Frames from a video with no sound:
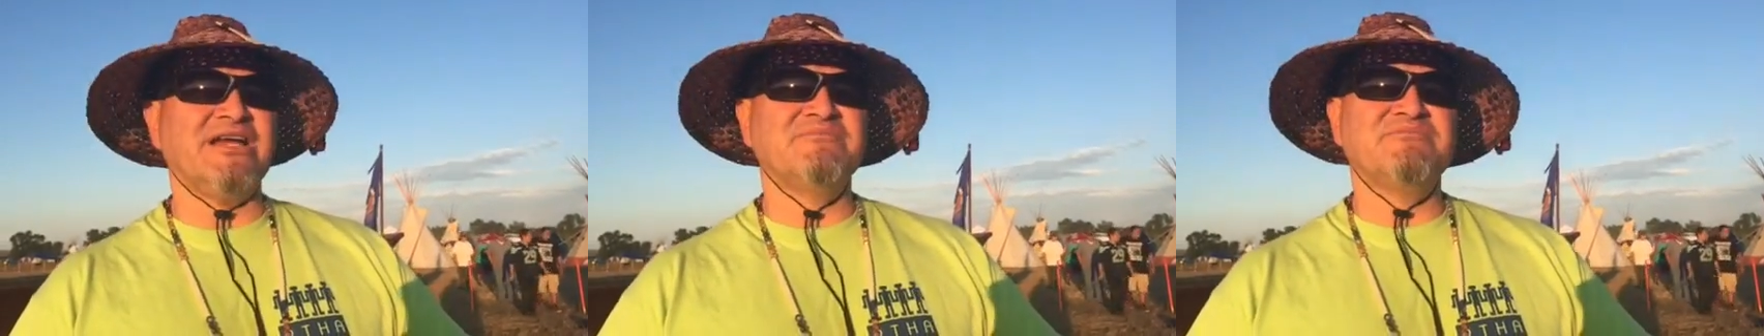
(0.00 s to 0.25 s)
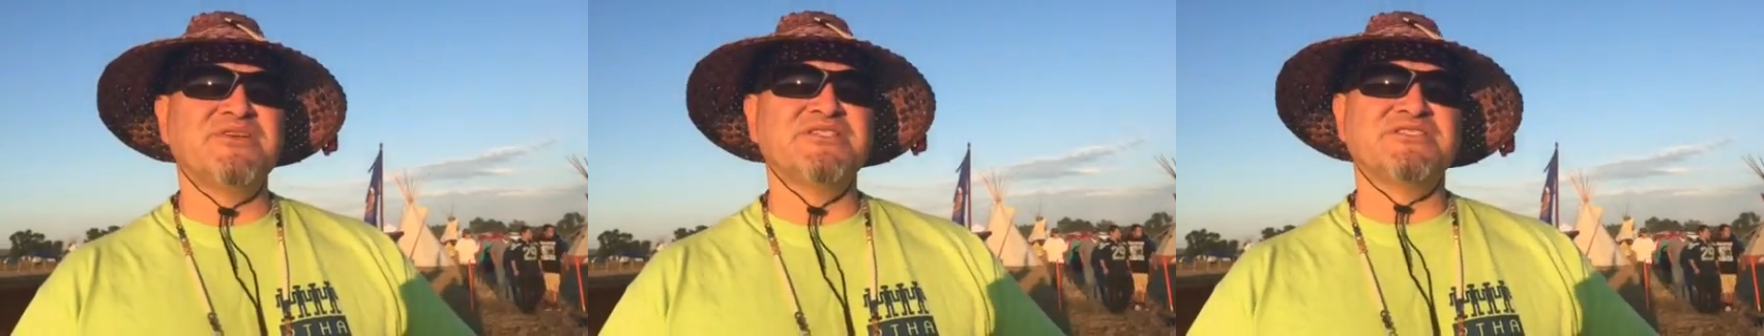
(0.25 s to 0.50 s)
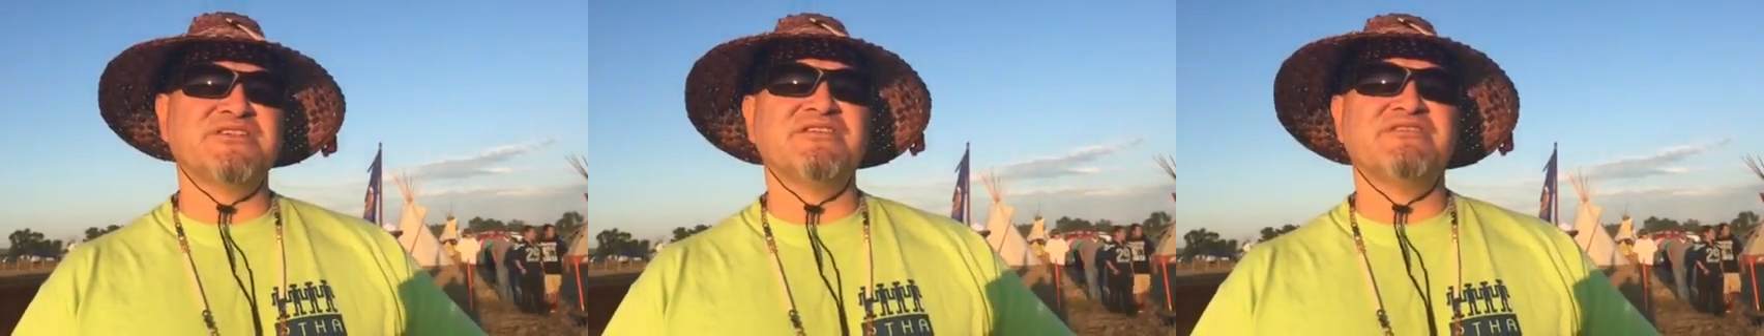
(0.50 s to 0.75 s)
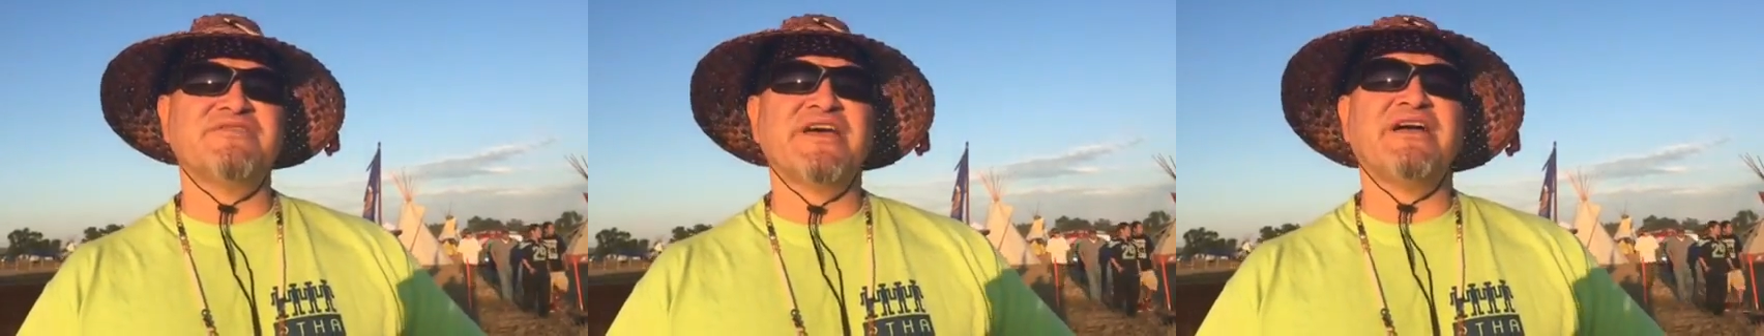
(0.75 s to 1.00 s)
and
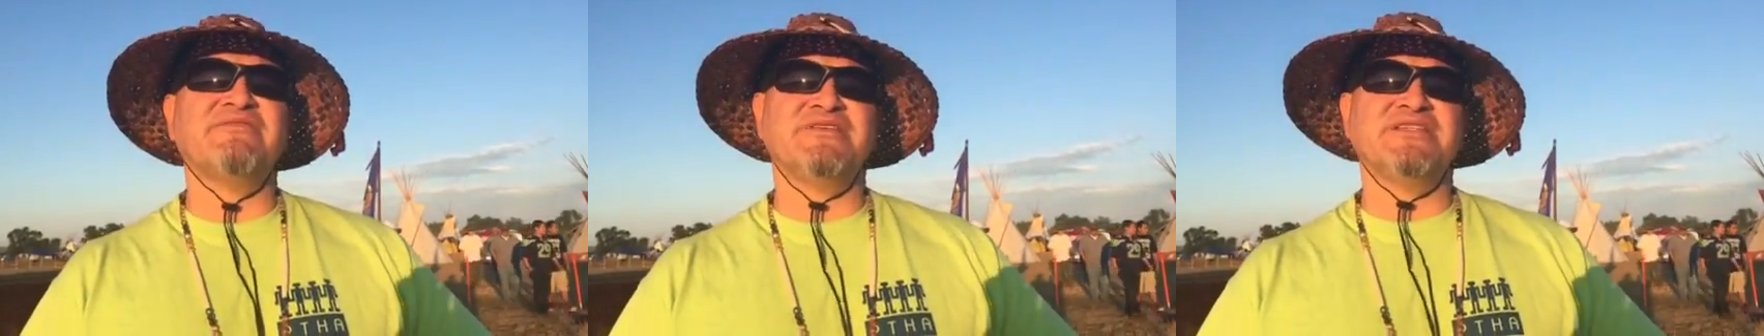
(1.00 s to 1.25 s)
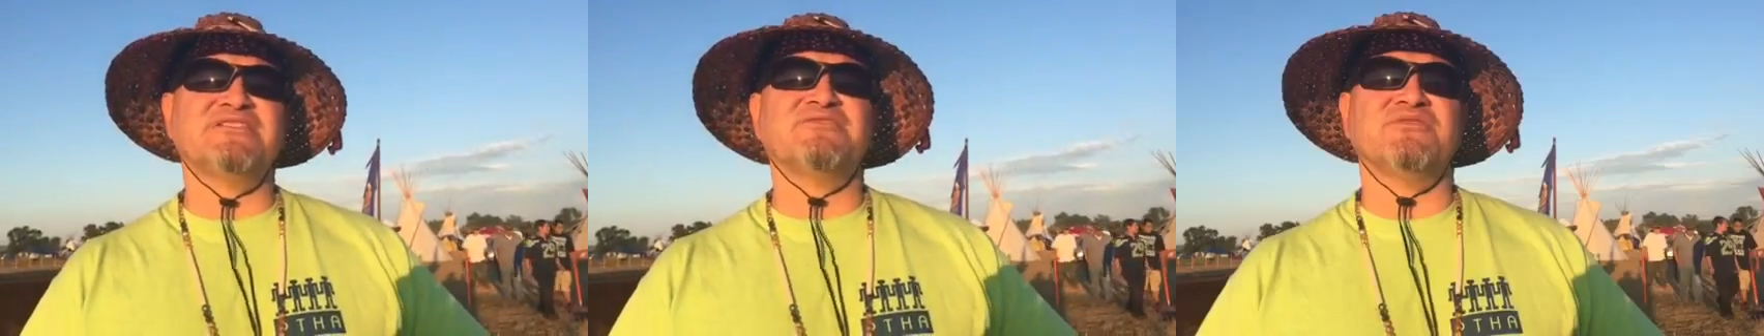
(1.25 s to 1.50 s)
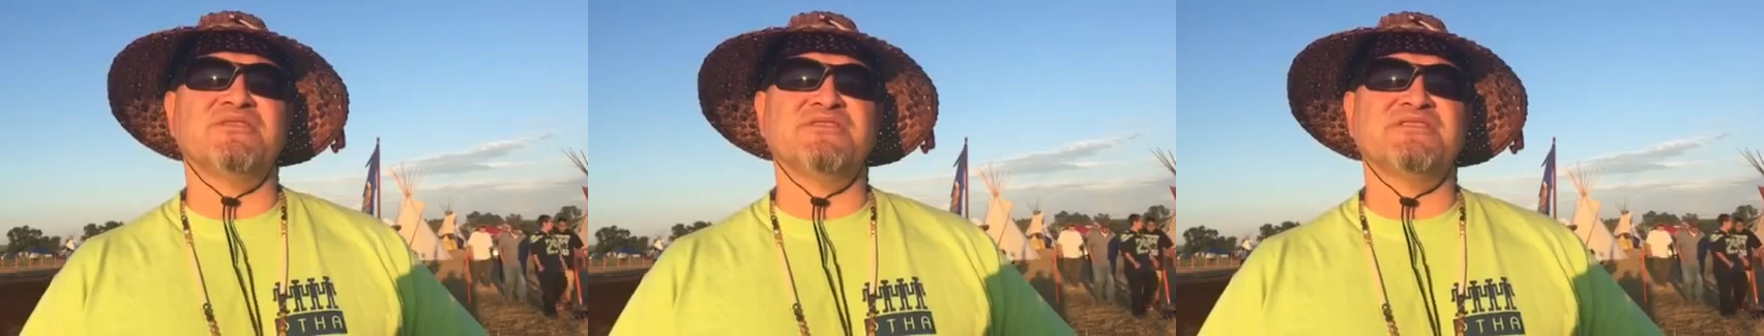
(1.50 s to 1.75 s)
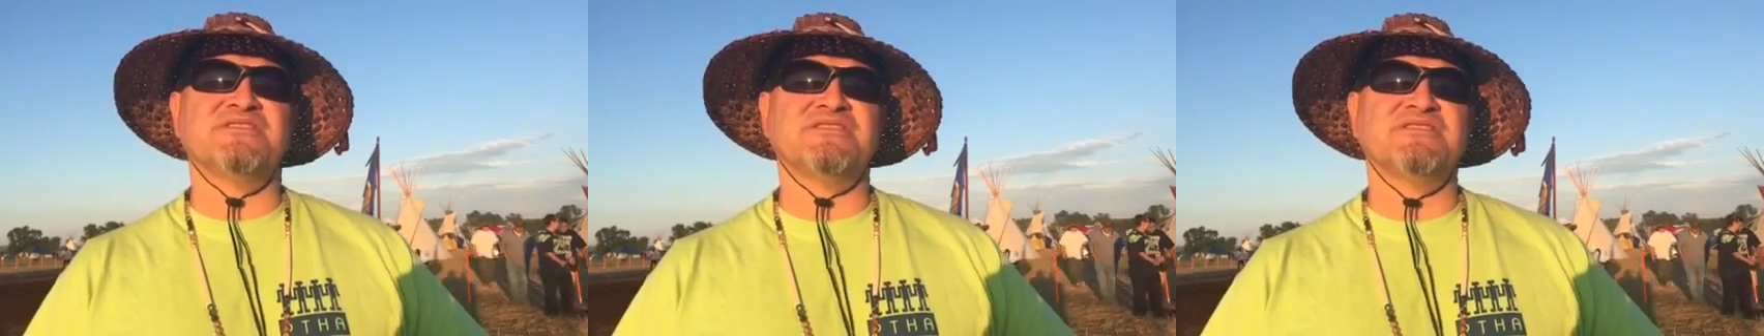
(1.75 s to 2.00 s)
preserve that
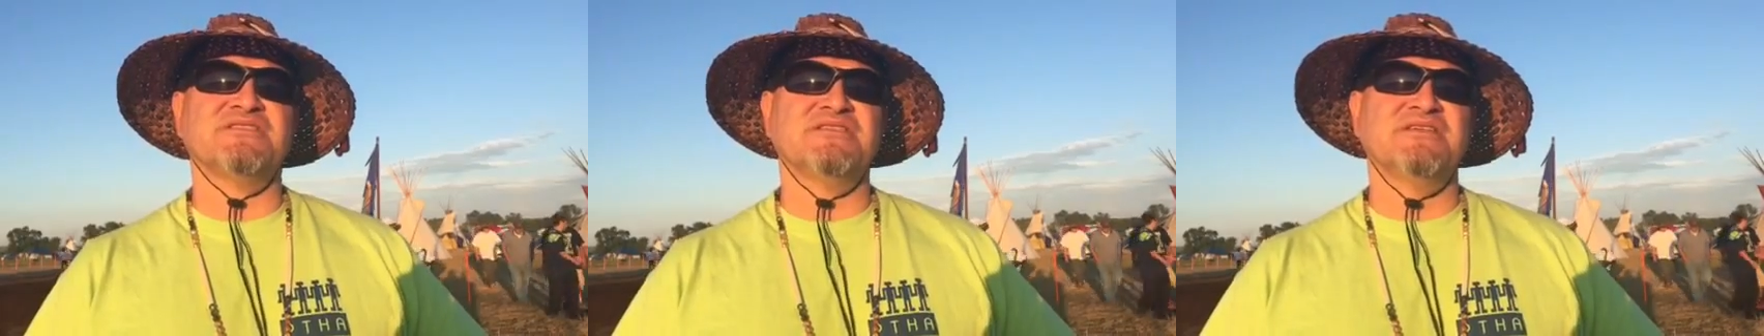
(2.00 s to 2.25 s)
resource.